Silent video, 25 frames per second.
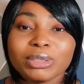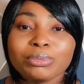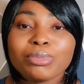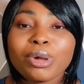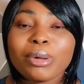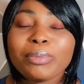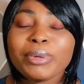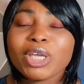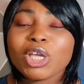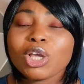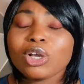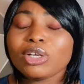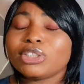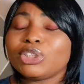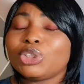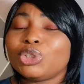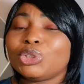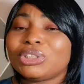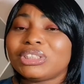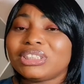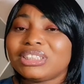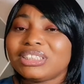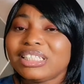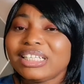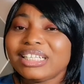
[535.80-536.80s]
But because
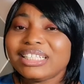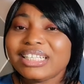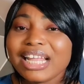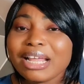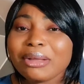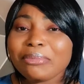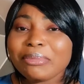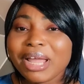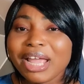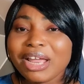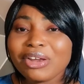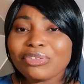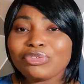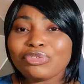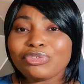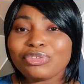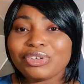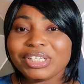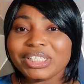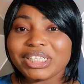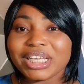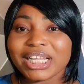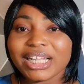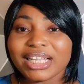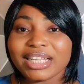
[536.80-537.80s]
you see them
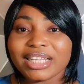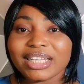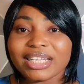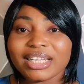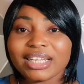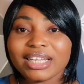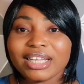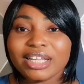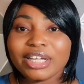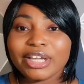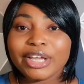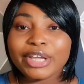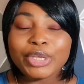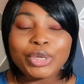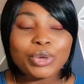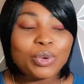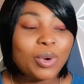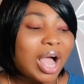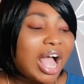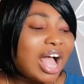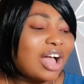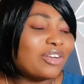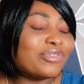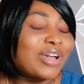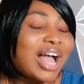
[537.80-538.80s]
every day,
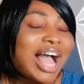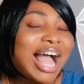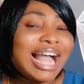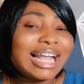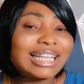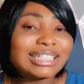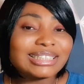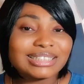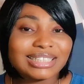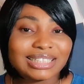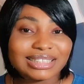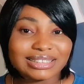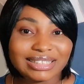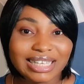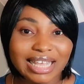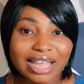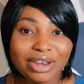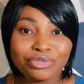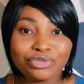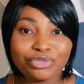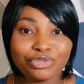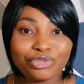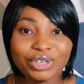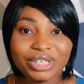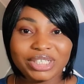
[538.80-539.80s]
you have access
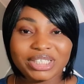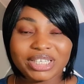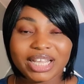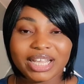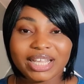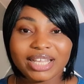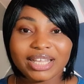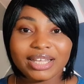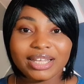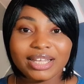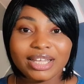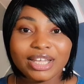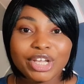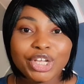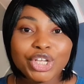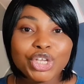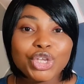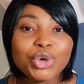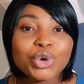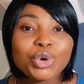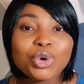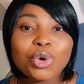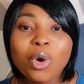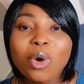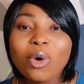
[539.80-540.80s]
every day,
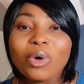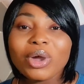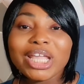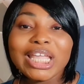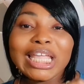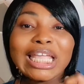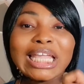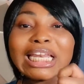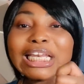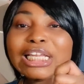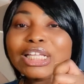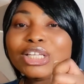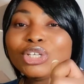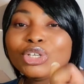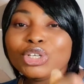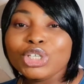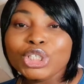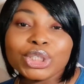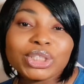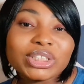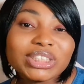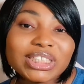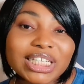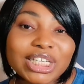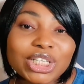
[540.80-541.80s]
you go in
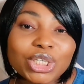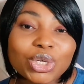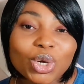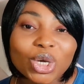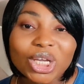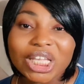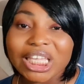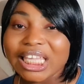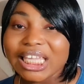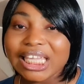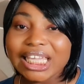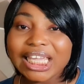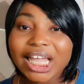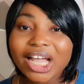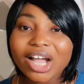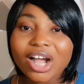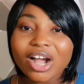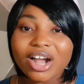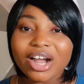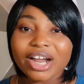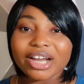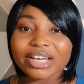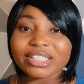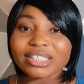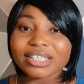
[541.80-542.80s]
using your key
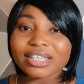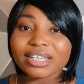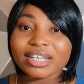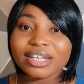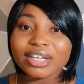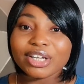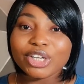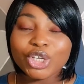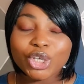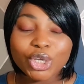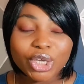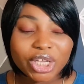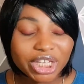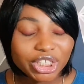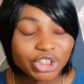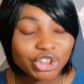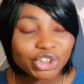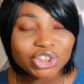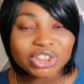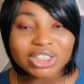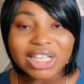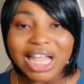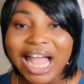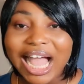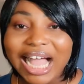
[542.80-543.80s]
card, you can
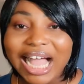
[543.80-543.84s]
just